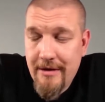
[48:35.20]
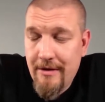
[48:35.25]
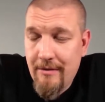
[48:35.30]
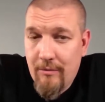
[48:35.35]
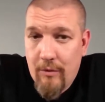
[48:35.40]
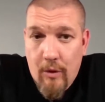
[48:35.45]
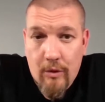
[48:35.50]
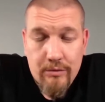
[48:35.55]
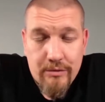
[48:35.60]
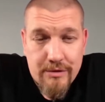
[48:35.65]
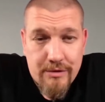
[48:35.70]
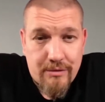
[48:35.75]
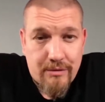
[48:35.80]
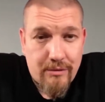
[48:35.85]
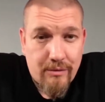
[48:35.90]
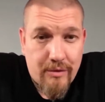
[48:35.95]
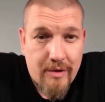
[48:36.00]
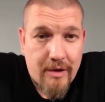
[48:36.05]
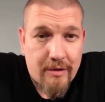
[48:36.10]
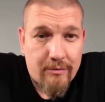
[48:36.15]
we're always on the
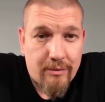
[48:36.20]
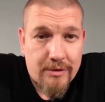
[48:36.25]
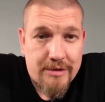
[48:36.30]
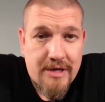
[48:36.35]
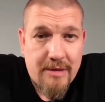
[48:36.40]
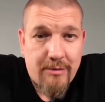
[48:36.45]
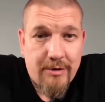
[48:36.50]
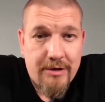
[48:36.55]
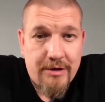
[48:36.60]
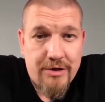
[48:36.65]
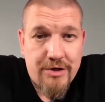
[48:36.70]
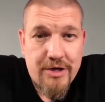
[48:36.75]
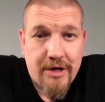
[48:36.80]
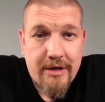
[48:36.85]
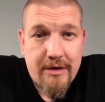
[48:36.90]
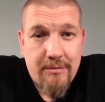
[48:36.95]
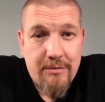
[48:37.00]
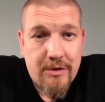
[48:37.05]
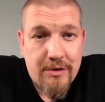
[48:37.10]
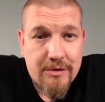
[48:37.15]
lookout what's happening in
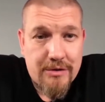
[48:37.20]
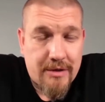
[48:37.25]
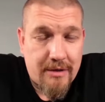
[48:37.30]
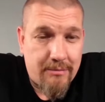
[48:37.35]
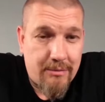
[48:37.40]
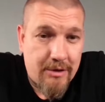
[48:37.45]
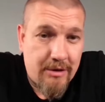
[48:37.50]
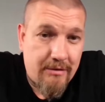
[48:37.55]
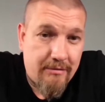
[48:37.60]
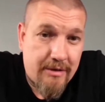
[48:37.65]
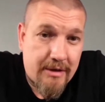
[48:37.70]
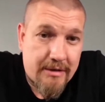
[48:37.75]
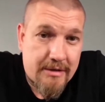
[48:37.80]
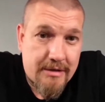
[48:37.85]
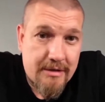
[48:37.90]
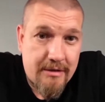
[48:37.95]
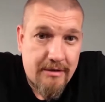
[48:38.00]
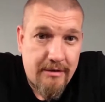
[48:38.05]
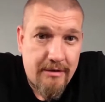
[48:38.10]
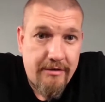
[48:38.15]
China, because I believe that's
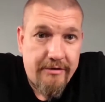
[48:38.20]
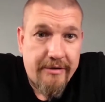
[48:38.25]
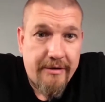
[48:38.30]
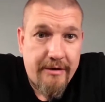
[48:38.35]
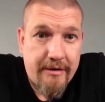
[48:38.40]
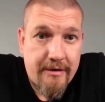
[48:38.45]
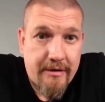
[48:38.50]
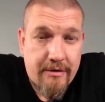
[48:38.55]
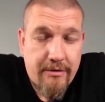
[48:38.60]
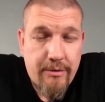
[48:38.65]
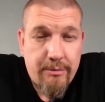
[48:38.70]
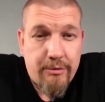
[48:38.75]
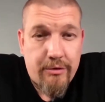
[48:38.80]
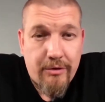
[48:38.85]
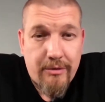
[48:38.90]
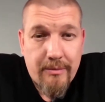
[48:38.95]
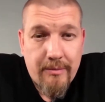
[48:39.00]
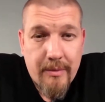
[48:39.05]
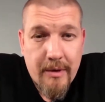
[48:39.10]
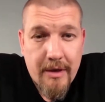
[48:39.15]
a leader in the
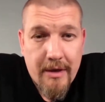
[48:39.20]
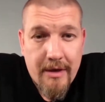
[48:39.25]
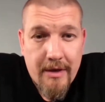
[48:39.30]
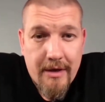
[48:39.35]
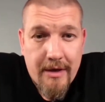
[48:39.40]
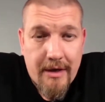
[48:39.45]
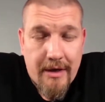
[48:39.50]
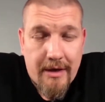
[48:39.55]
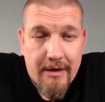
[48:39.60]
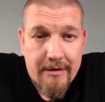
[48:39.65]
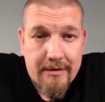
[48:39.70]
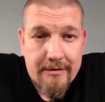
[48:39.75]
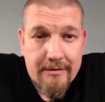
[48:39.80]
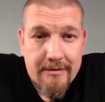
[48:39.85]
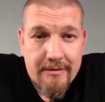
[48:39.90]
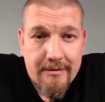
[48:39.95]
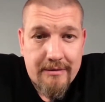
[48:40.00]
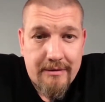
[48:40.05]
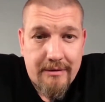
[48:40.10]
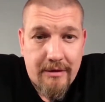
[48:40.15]
crypto
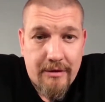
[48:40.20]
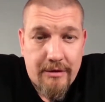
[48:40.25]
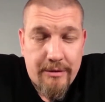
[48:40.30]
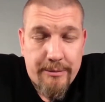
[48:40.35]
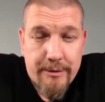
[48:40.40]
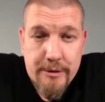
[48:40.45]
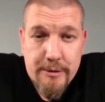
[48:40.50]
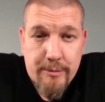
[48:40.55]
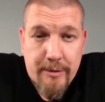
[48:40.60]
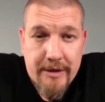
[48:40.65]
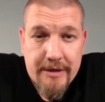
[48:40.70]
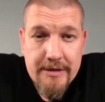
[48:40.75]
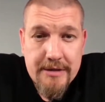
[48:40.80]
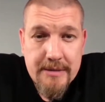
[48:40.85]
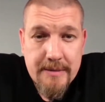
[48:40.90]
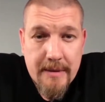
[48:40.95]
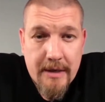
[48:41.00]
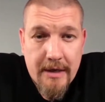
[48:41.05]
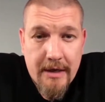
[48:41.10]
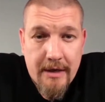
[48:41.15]

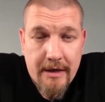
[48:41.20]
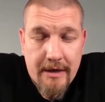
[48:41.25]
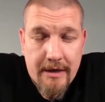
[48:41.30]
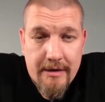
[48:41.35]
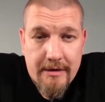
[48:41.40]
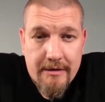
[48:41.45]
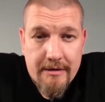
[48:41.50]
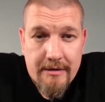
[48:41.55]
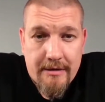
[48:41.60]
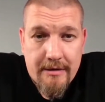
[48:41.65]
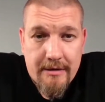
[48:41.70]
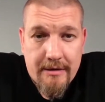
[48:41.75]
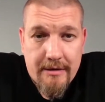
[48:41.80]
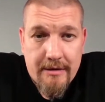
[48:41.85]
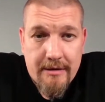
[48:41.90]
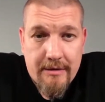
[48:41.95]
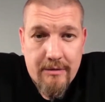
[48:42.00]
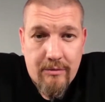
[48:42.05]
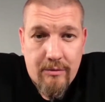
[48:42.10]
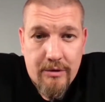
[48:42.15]
space. And
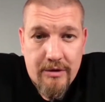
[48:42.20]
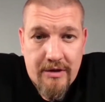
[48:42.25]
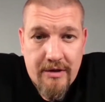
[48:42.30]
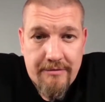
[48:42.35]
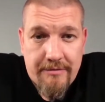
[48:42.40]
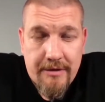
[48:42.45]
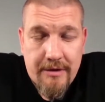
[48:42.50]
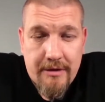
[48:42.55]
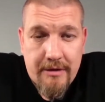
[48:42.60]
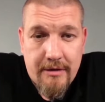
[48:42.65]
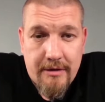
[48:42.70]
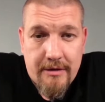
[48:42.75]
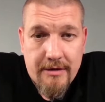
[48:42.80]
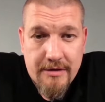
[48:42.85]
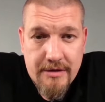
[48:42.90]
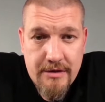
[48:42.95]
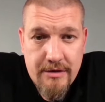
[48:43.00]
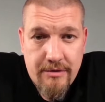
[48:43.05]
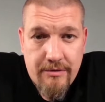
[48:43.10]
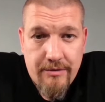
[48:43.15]
we're definitely
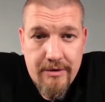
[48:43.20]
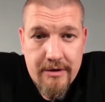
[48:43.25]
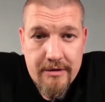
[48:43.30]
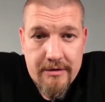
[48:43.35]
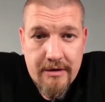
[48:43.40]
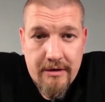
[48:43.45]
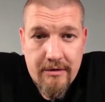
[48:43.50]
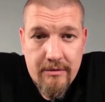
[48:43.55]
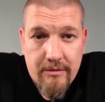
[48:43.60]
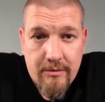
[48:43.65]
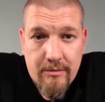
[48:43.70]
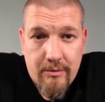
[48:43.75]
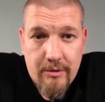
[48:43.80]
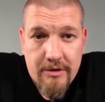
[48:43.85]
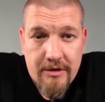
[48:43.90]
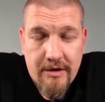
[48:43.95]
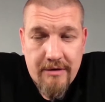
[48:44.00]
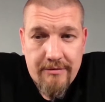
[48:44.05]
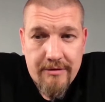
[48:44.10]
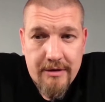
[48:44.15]
considering it, and we
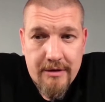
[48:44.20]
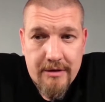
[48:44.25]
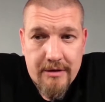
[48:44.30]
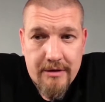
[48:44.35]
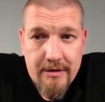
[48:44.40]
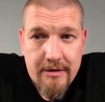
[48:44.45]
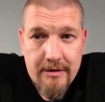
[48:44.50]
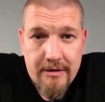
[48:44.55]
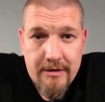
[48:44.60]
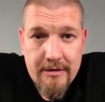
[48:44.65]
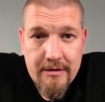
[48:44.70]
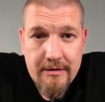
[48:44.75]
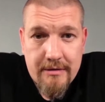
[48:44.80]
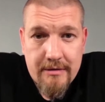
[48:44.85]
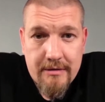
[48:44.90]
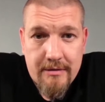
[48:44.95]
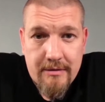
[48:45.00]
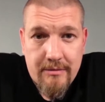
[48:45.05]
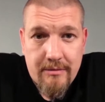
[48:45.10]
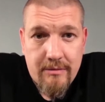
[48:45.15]
definitely
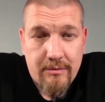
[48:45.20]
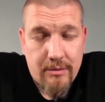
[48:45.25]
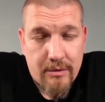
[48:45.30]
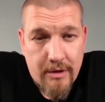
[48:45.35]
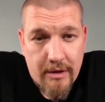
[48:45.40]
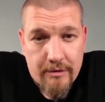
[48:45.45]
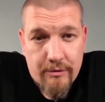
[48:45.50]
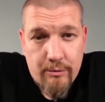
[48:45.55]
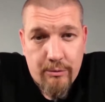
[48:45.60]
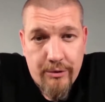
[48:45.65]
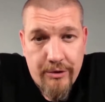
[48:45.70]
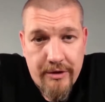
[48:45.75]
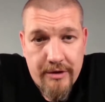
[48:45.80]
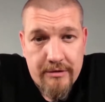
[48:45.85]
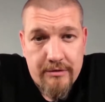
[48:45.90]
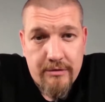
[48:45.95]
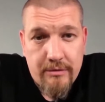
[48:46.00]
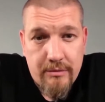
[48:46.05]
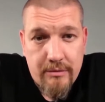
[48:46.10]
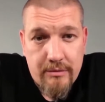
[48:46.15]
would like to bring it
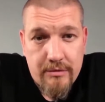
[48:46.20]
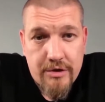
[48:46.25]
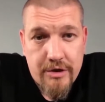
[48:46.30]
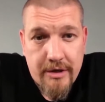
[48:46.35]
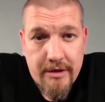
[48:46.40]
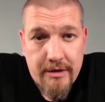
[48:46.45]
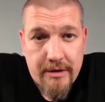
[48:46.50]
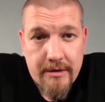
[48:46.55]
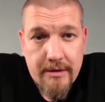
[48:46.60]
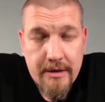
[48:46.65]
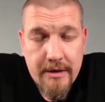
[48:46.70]
to China,